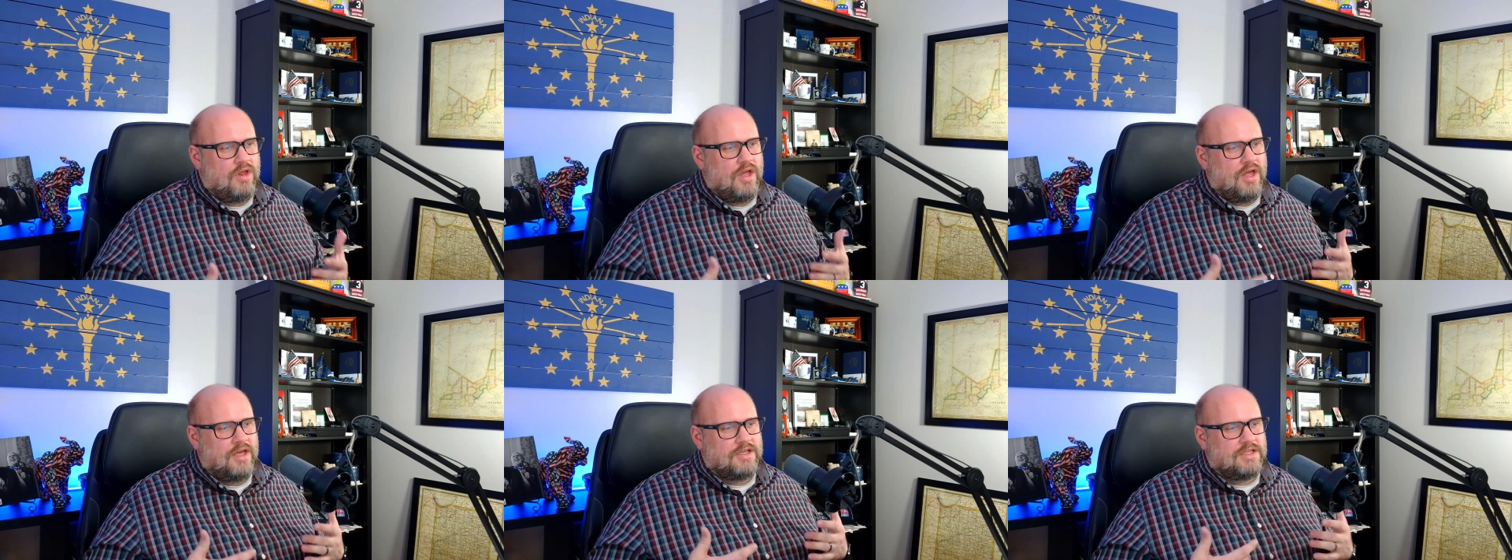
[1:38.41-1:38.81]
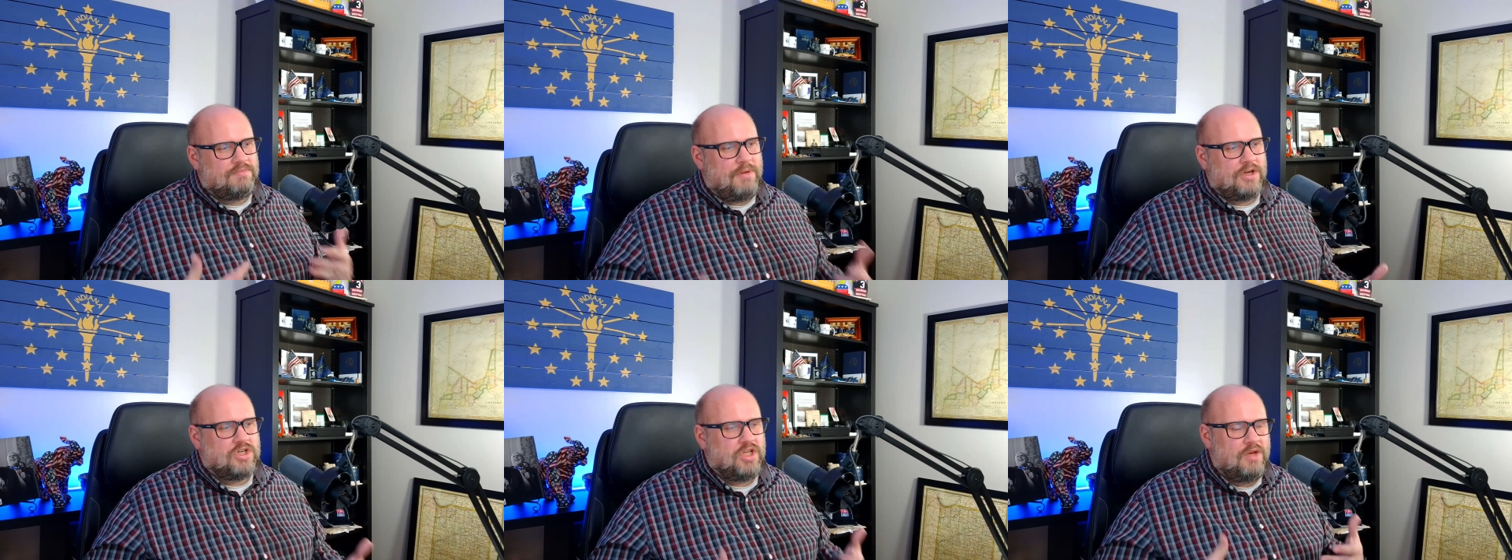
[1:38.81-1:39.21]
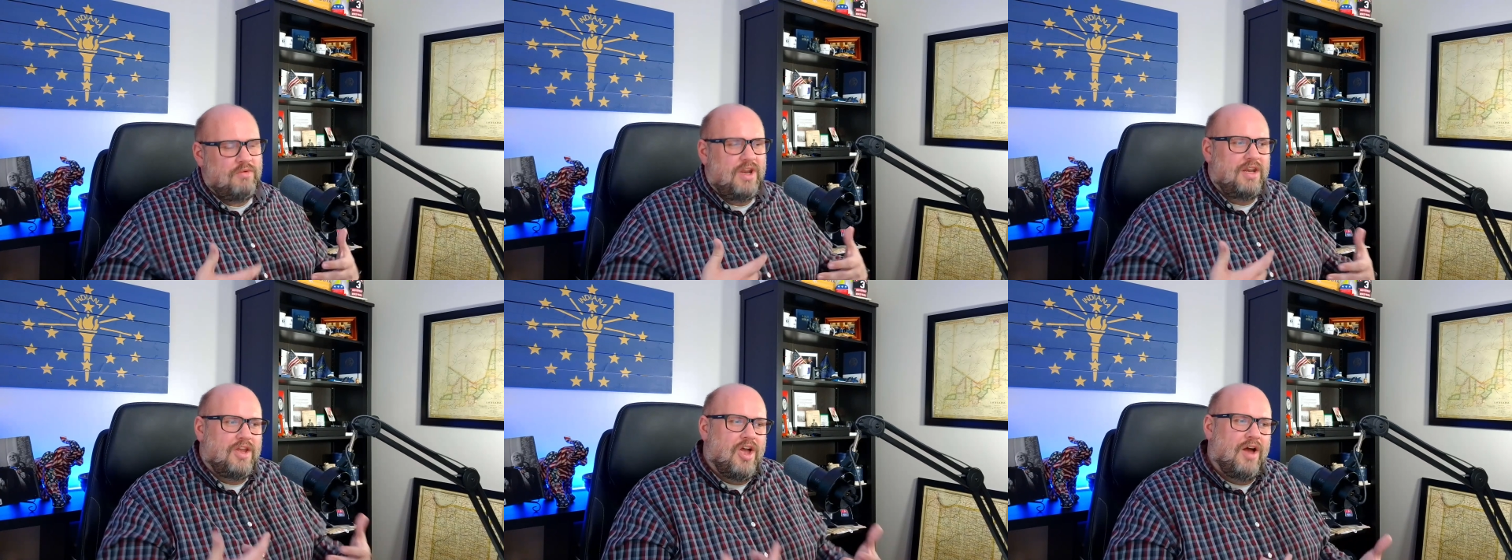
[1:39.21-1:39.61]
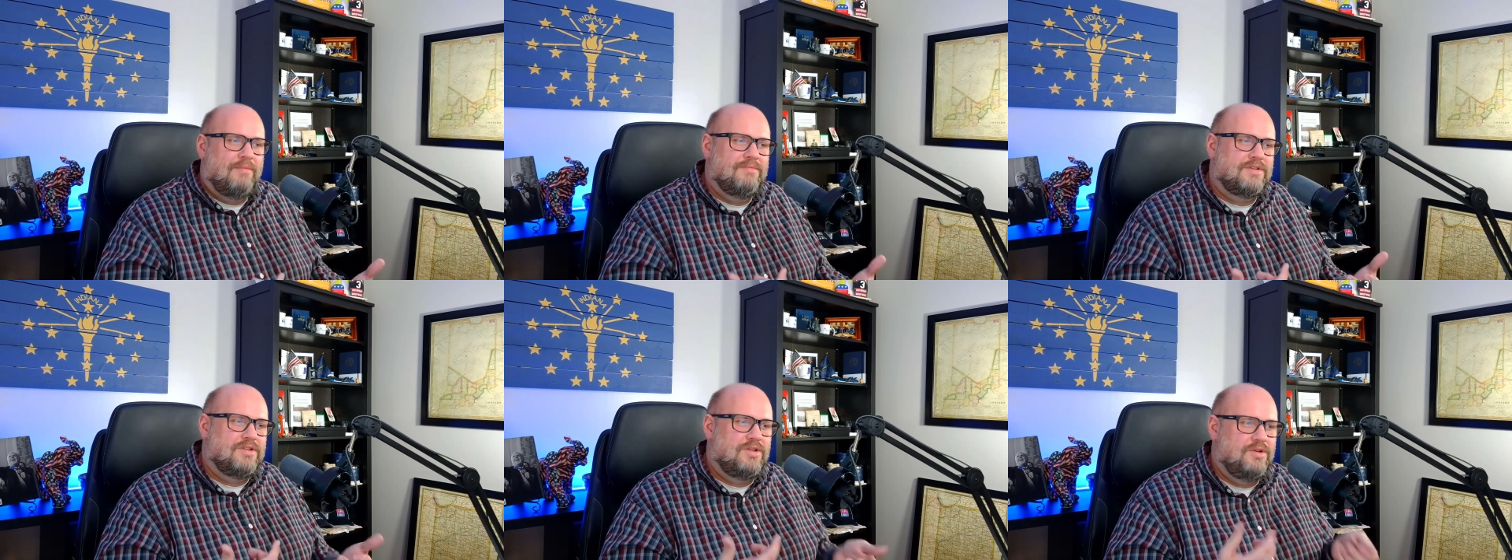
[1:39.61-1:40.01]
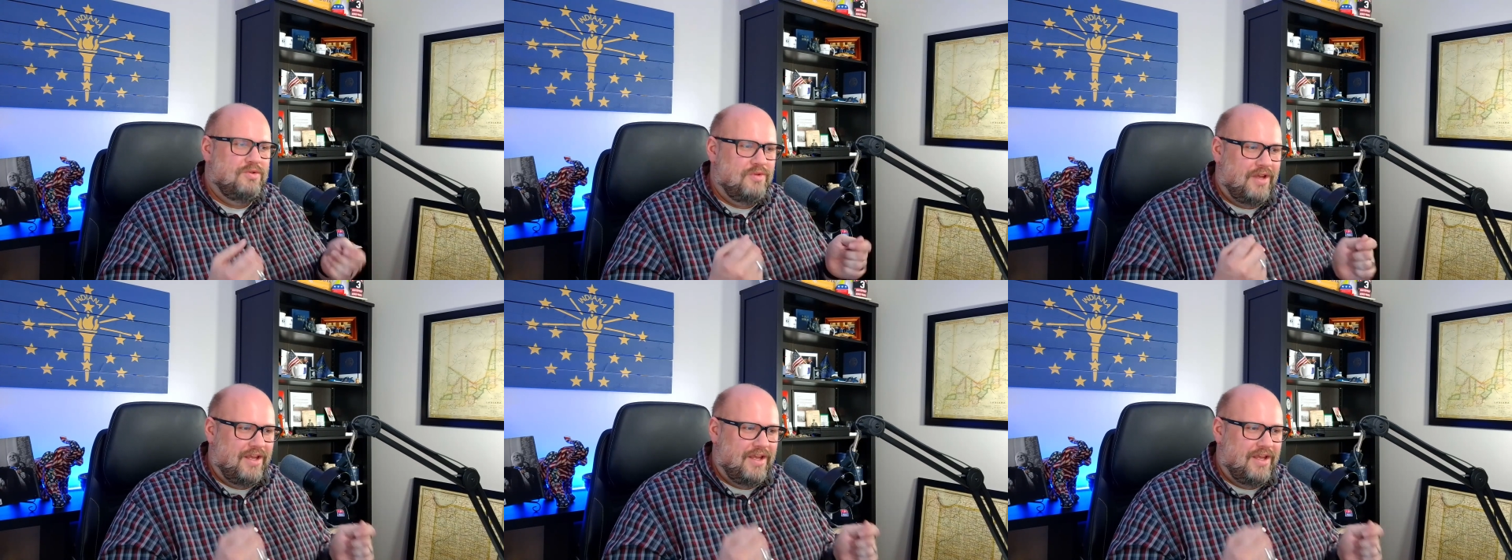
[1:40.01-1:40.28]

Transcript: especially when it comes to